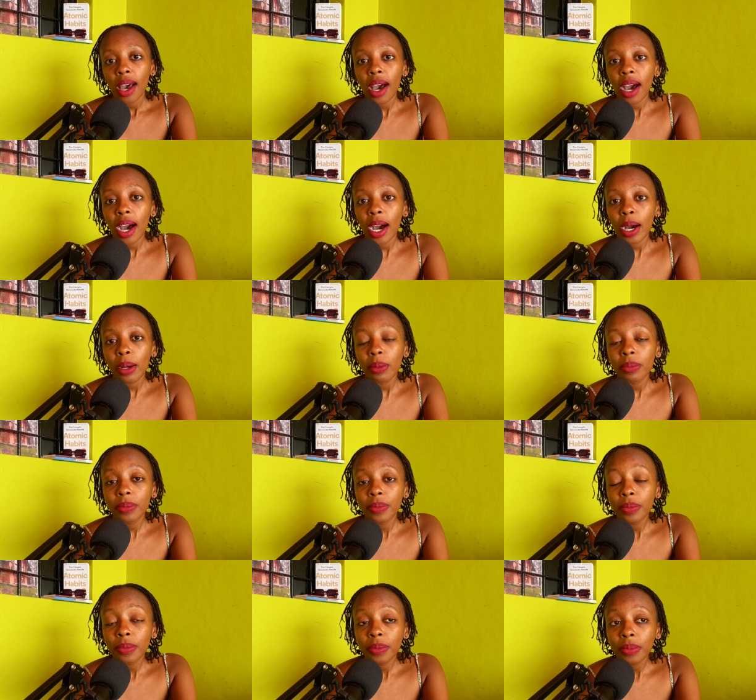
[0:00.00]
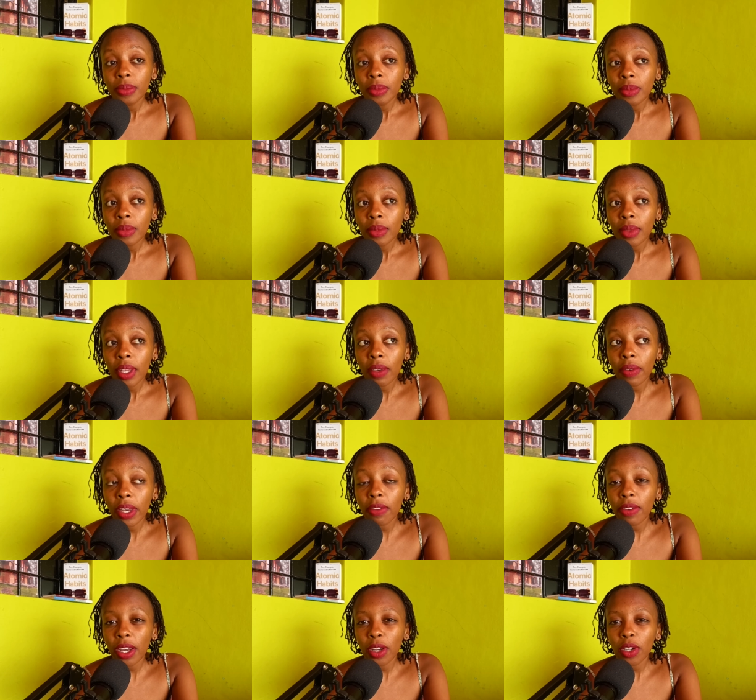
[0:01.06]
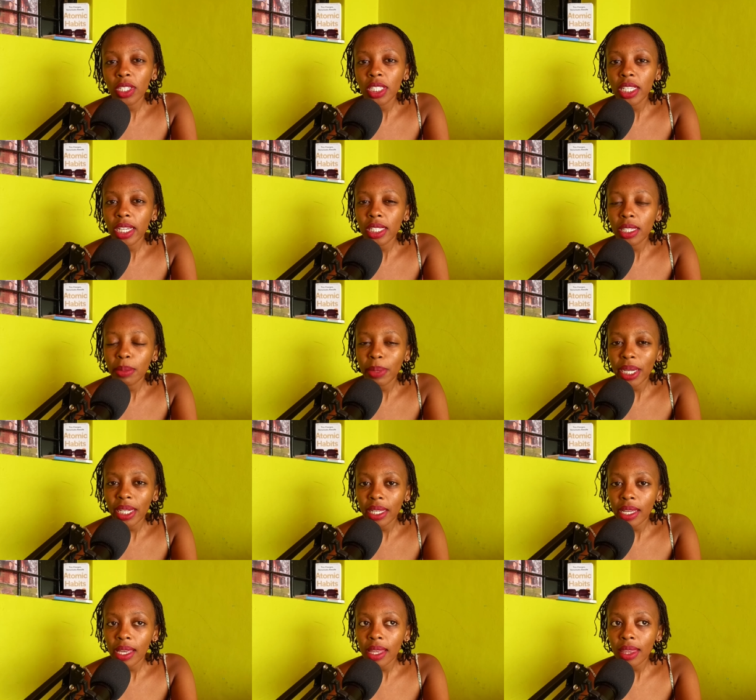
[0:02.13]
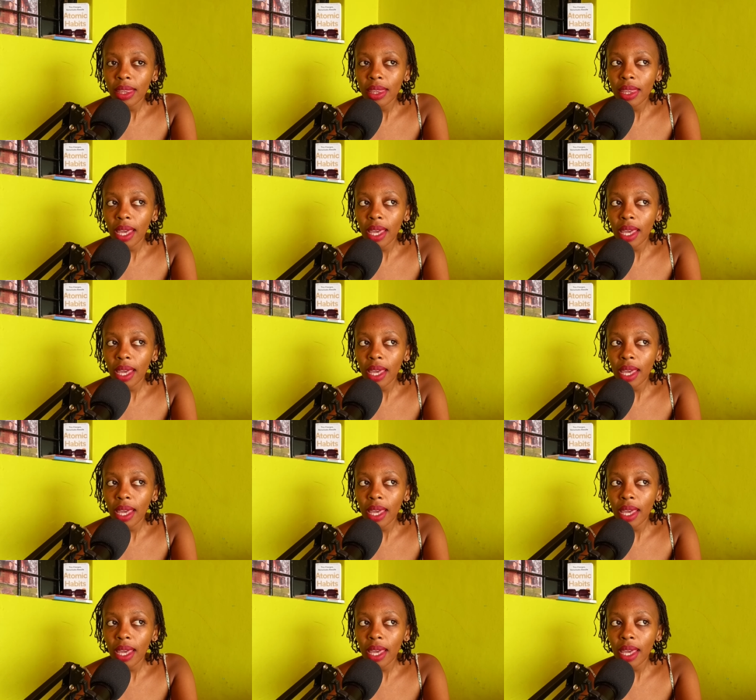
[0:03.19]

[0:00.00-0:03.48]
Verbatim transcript: Um, even if I don't get the money,